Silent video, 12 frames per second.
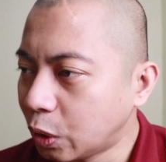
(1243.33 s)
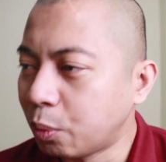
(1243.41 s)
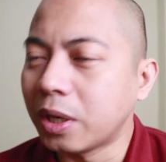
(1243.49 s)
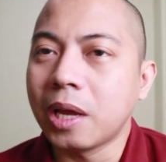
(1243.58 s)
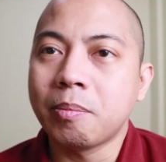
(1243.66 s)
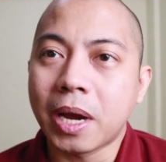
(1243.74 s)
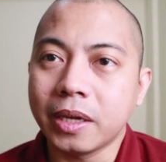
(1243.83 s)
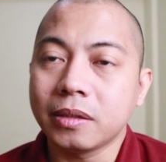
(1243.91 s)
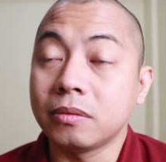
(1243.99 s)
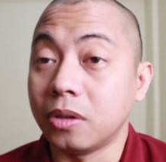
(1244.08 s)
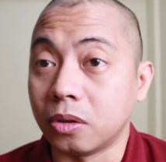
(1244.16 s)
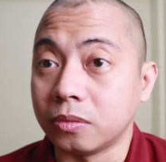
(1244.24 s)
Will I buy
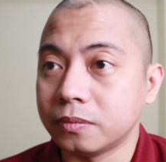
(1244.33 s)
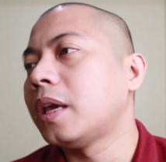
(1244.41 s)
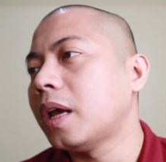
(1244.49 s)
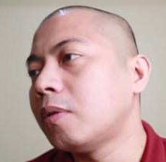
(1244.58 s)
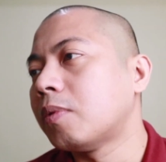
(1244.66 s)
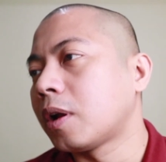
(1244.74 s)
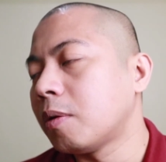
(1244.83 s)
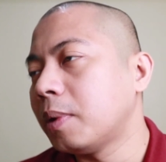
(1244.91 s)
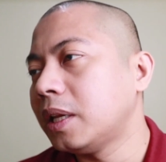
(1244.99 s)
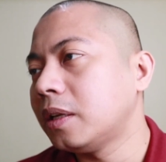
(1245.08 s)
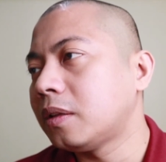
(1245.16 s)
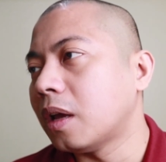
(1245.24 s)
it? No. Can I
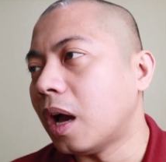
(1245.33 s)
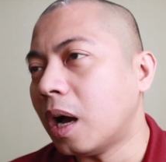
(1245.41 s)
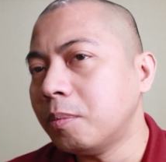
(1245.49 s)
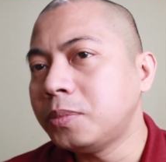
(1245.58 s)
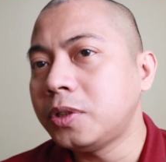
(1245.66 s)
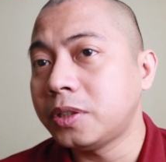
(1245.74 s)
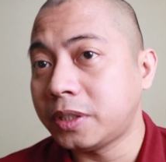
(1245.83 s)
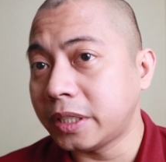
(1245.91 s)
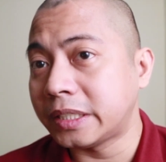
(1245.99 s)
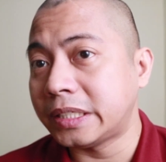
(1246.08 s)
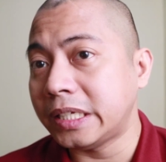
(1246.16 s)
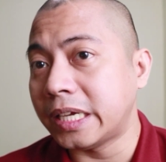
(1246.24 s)
recommend it? Up to
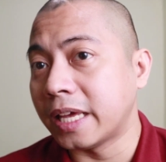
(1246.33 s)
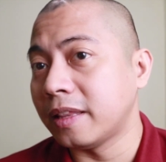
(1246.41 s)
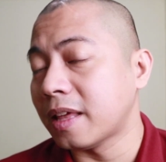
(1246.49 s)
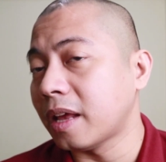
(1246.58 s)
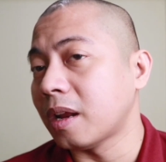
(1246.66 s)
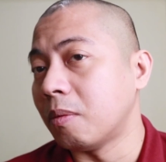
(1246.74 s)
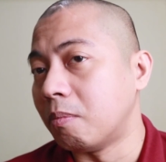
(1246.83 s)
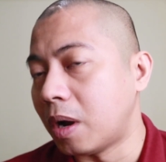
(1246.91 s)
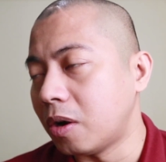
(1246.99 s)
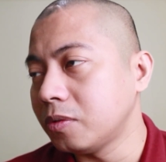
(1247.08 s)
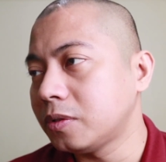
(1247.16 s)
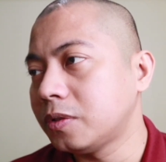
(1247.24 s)
60 and that
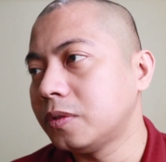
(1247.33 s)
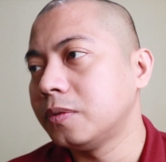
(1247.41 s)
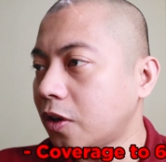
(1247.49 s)
amount.